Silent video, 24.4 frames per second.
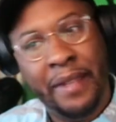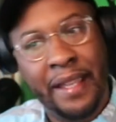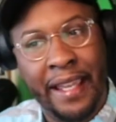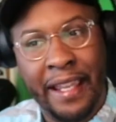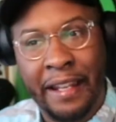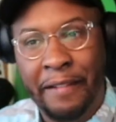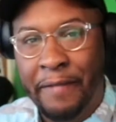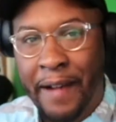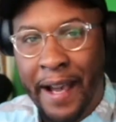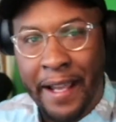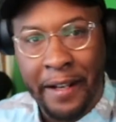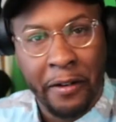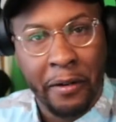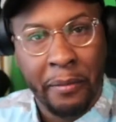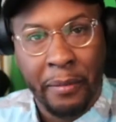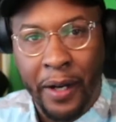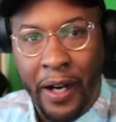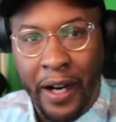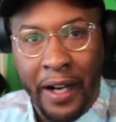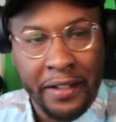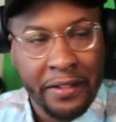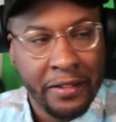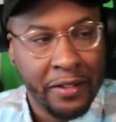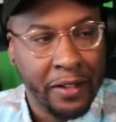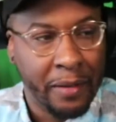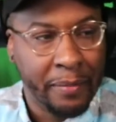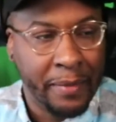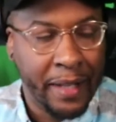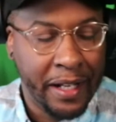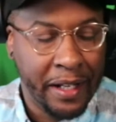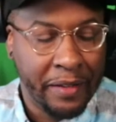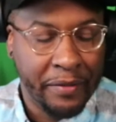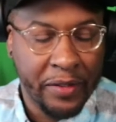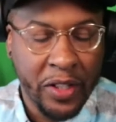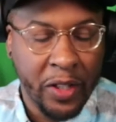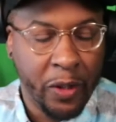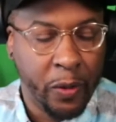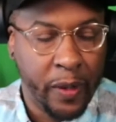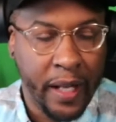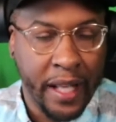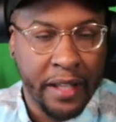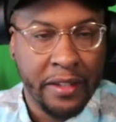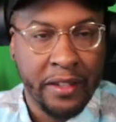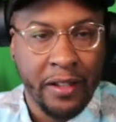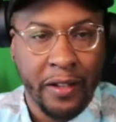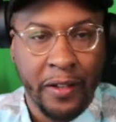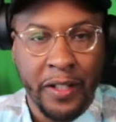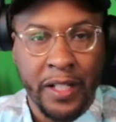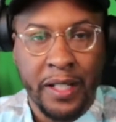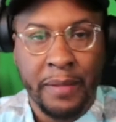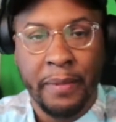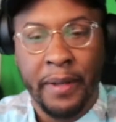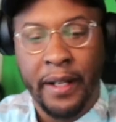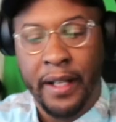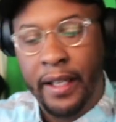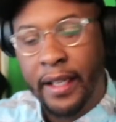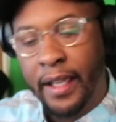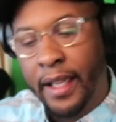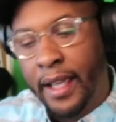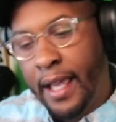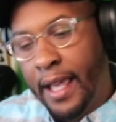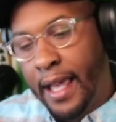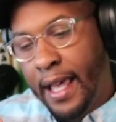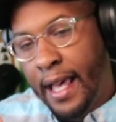inviter bots, or I'm not even sure what I searched, but